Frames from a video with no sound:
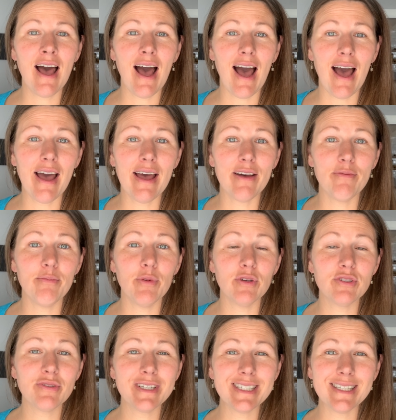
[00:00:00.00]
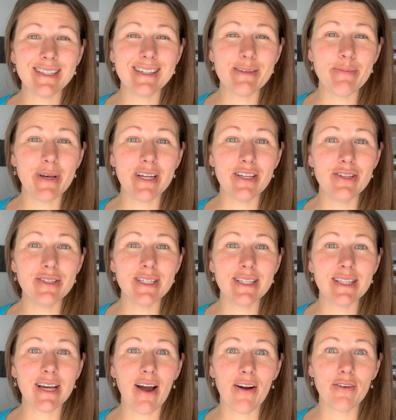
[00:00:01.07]
I have most recently been using
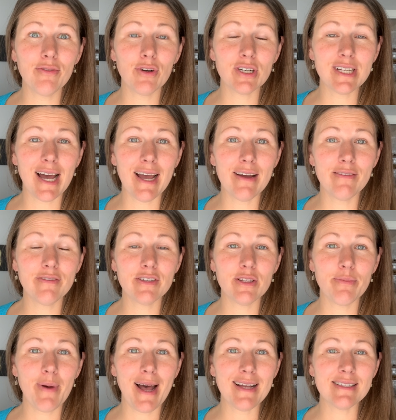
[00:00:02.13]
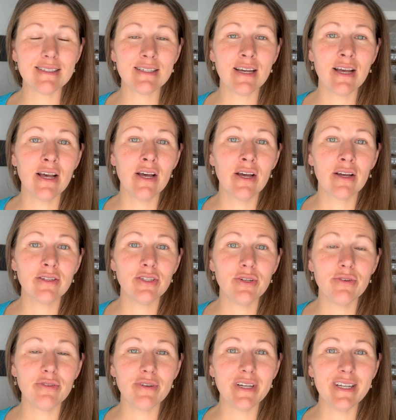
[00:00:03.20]
the carnivore diet for the past
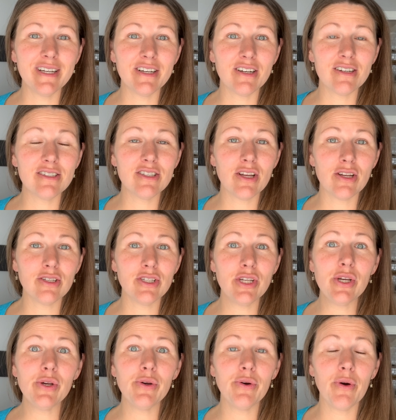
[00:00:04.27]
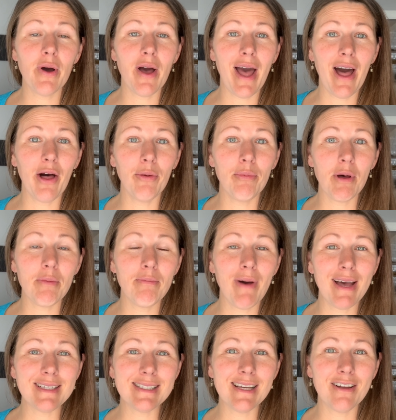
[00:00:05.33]
two, three years to help
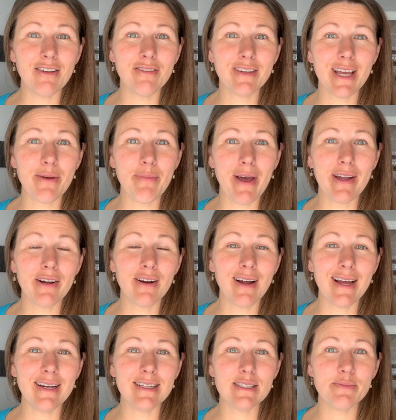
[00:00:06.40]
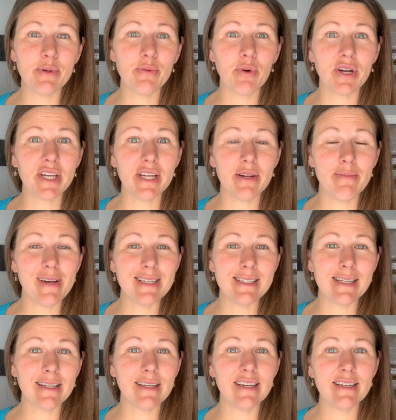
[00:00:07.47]
myself get better, and it's been working
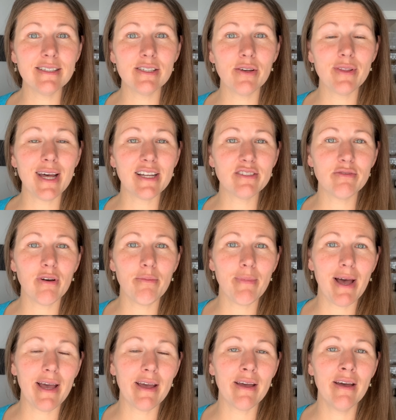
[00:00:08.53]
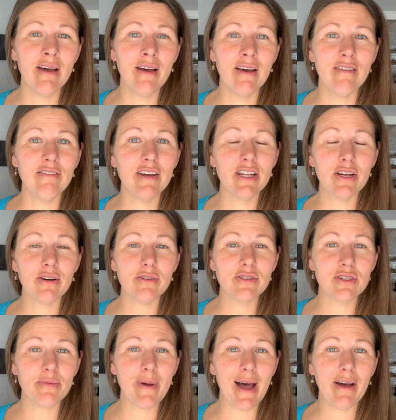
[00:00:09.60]
amazingly. So that's what my video is
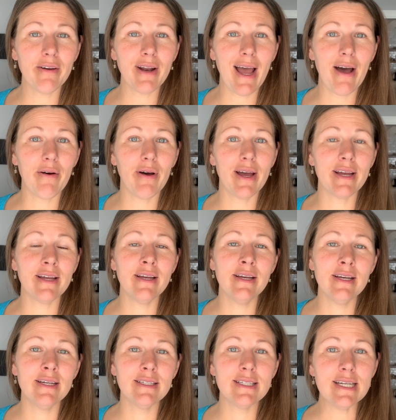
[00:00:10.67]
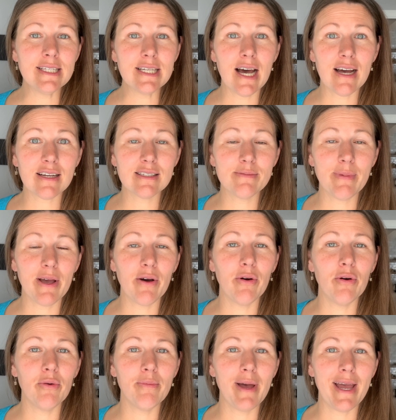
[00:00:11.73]
about, how I detox my
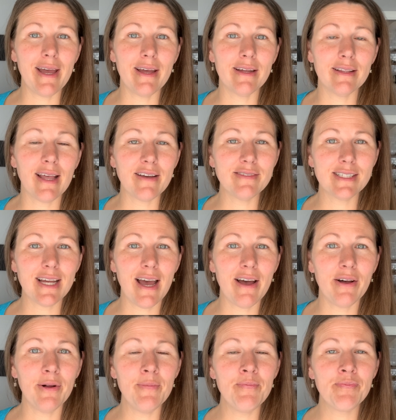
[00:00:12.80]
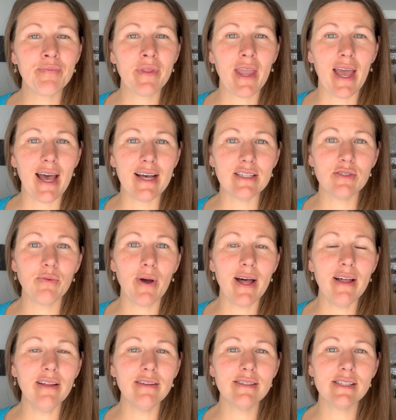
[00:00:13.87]
home and lifestyle as
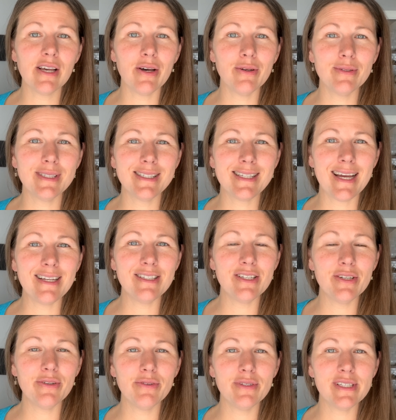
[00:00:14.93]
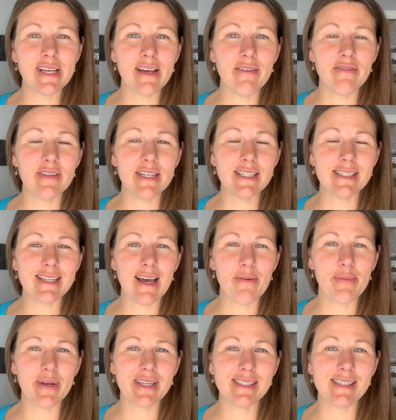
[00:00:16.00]
well. So stay tuned if these
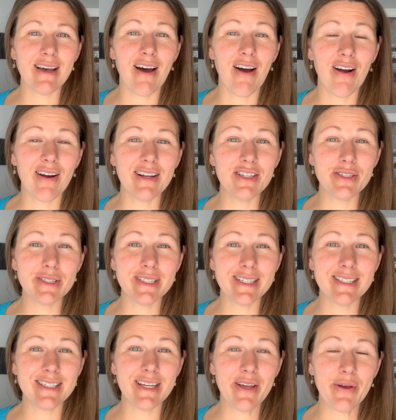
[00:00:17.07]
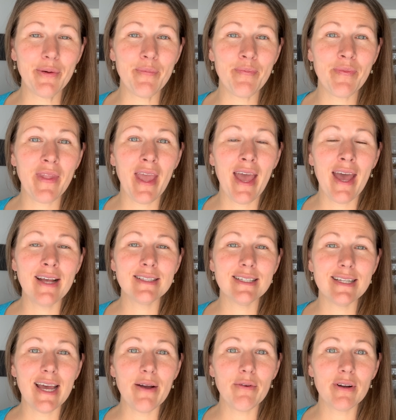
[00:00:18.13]
topics are interesting to you.
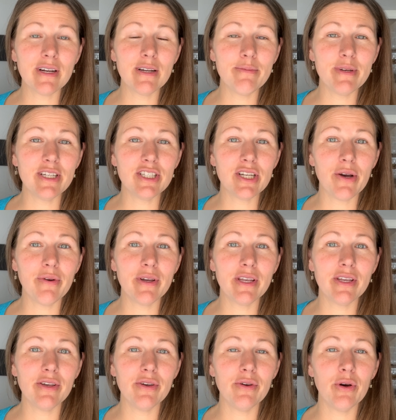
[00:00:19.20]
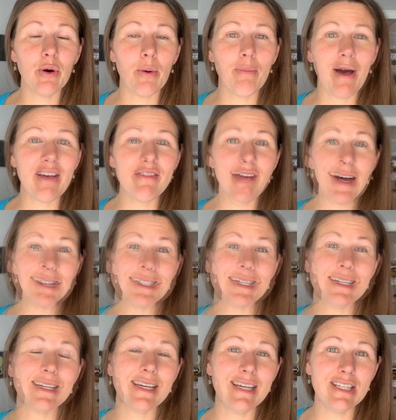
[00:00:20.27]
Today we're going to be showing you my
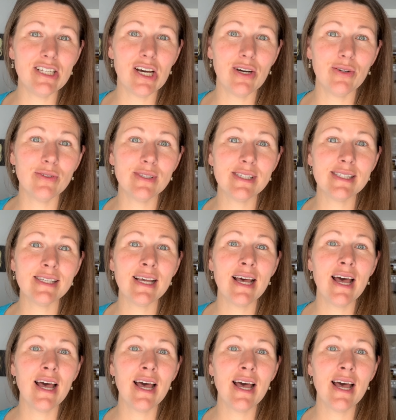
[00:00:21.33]
fasted ketones.